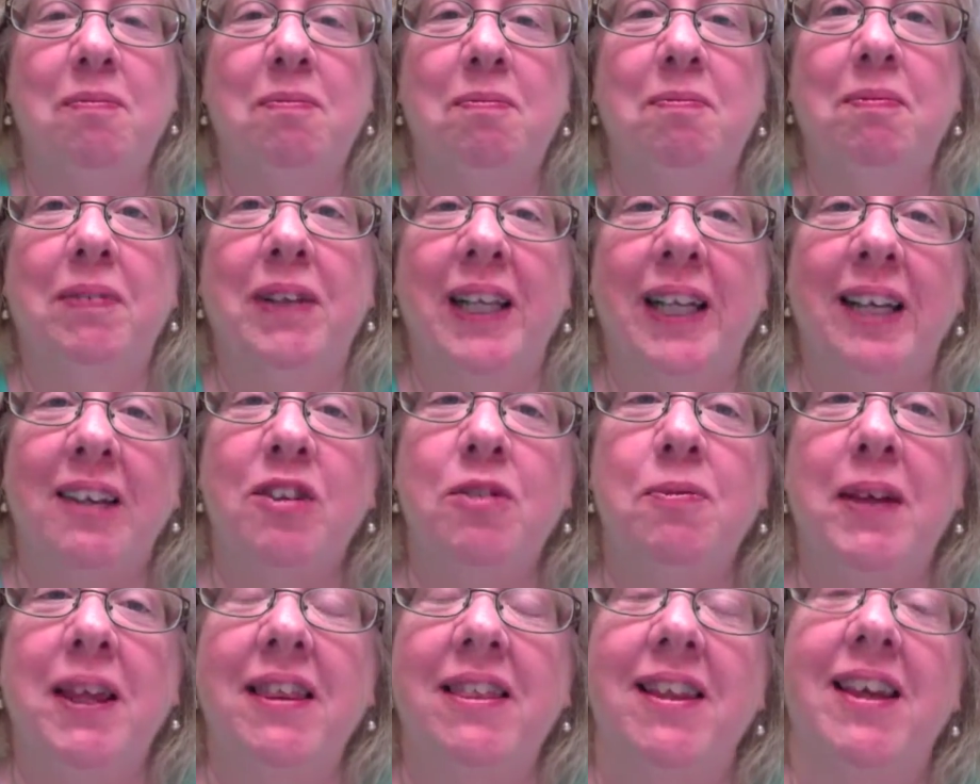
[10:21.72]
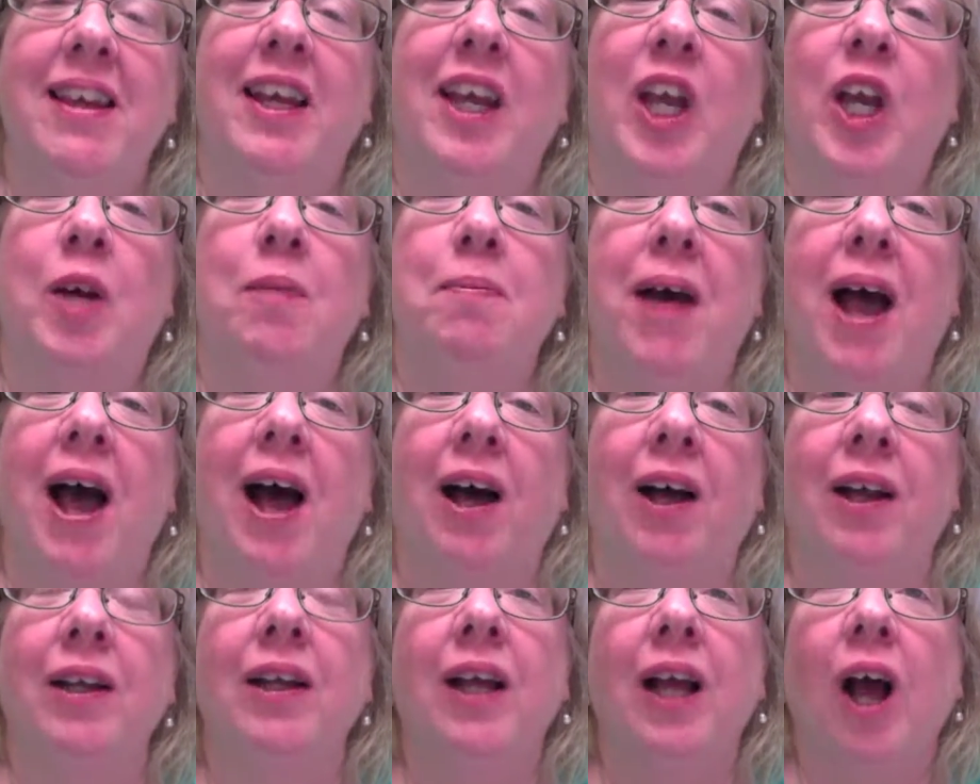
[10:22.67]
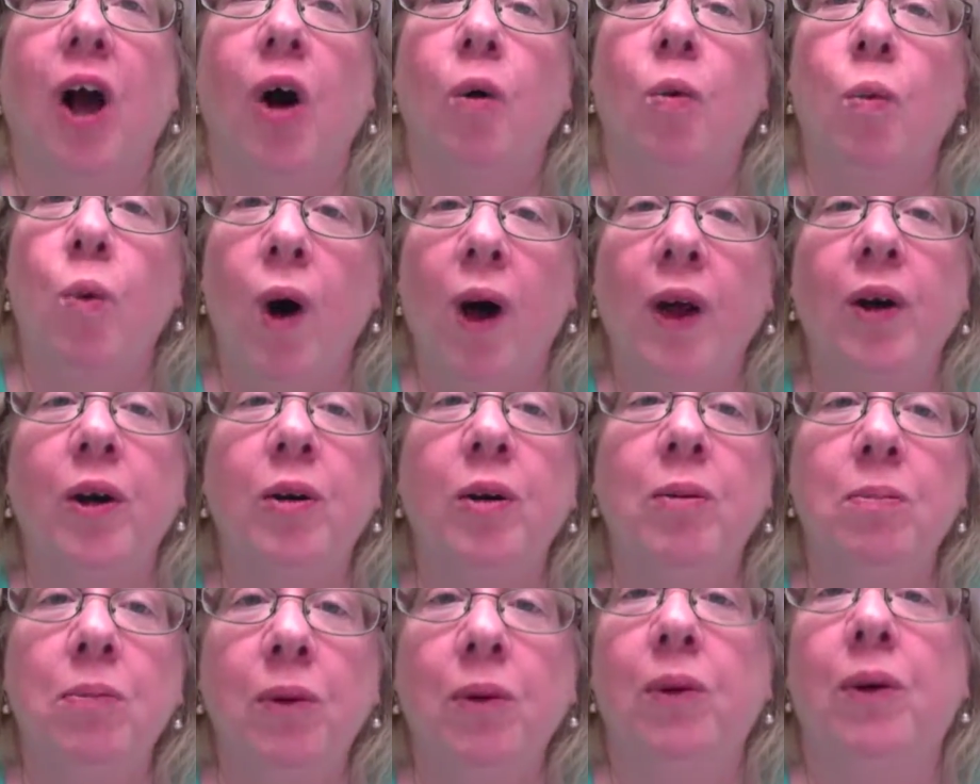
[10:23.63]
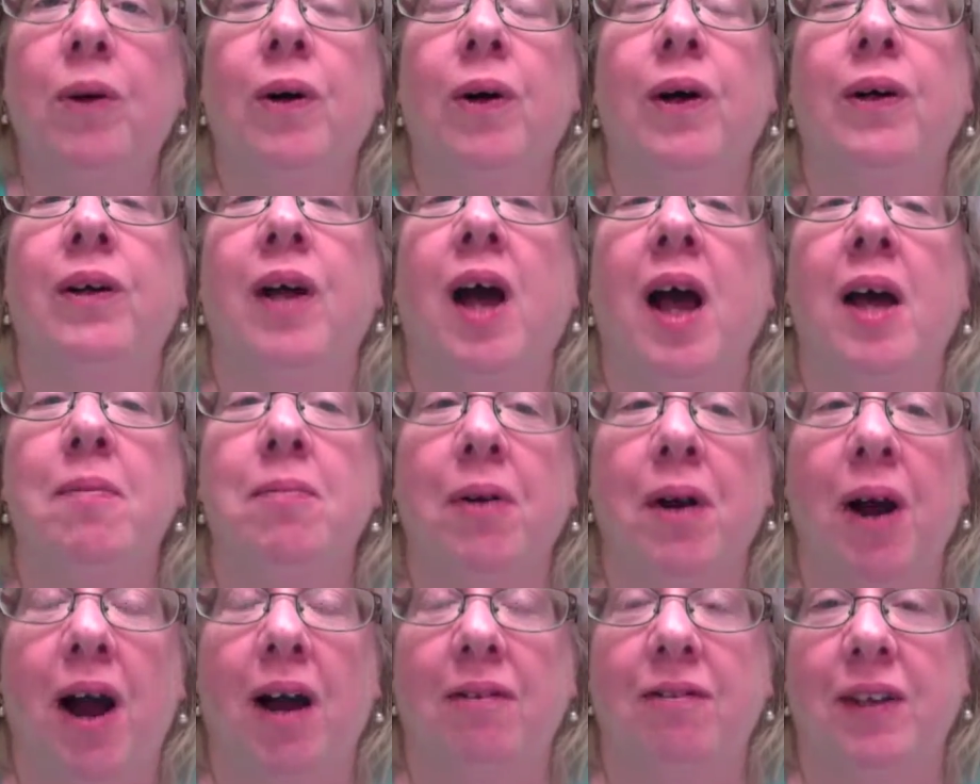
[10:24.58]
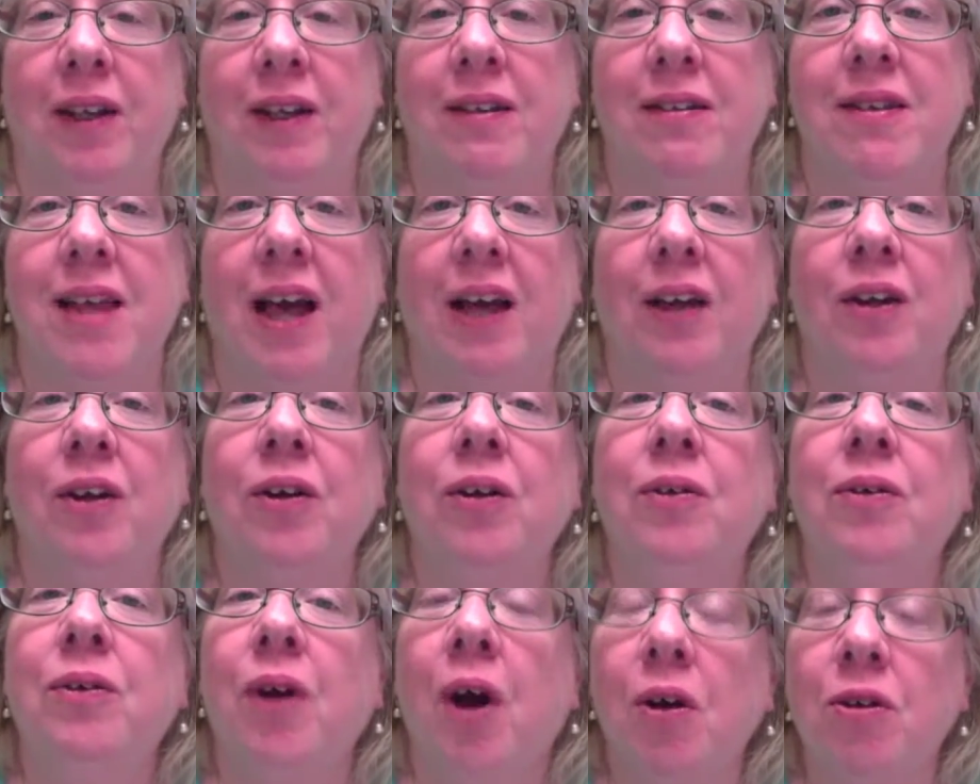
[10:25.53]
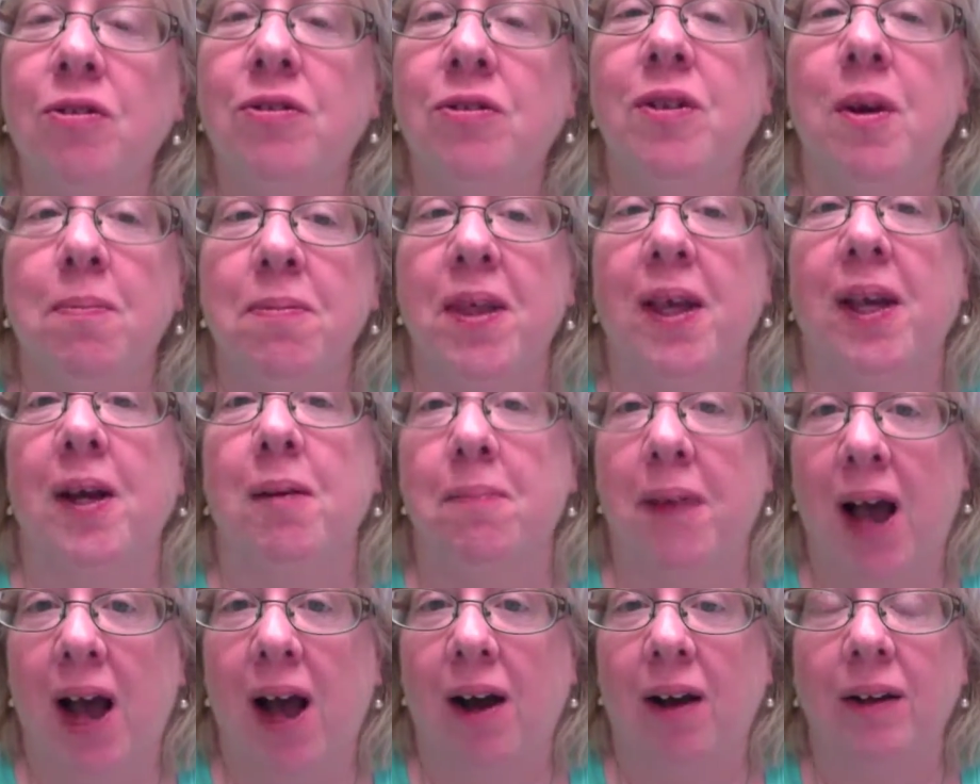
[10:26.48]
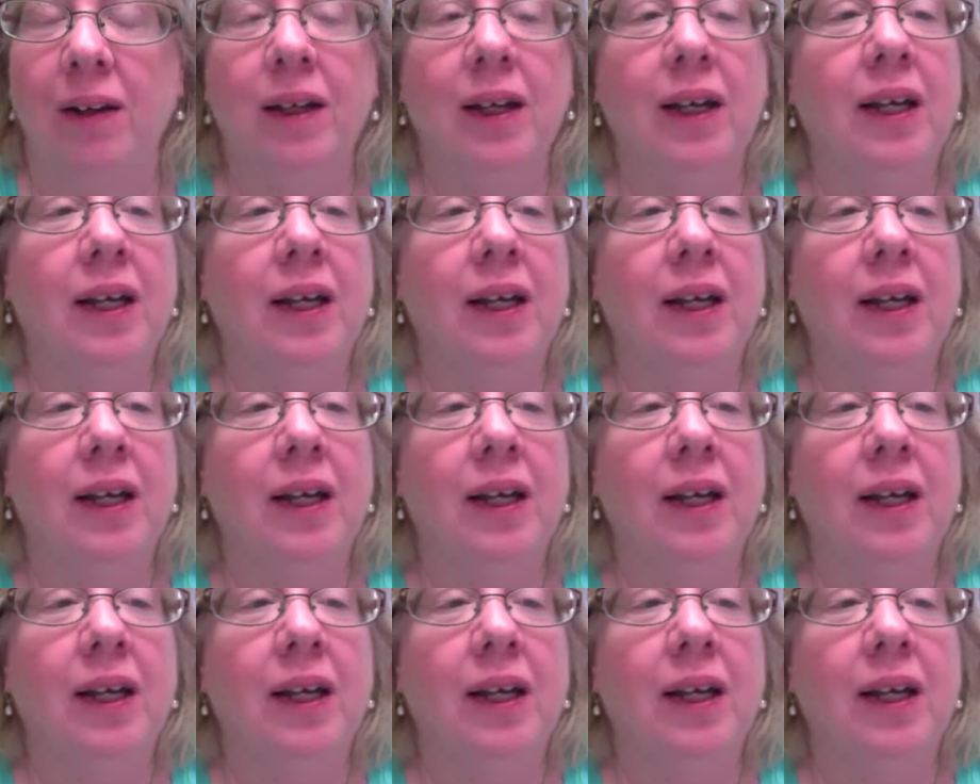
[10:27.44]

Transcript: please be thinking about one or more nonprofits that you know something about.